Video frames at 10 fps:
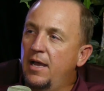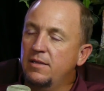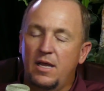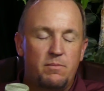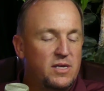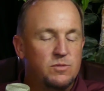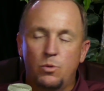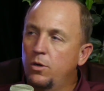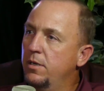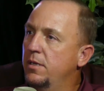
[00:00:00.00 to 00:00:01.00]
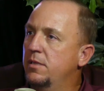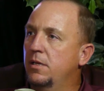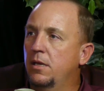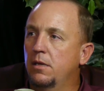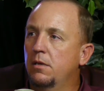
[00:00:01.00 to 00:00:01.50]
loss on a
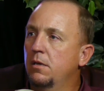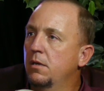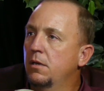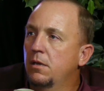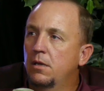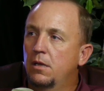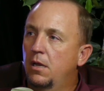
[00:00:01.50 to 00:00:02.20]
field, or a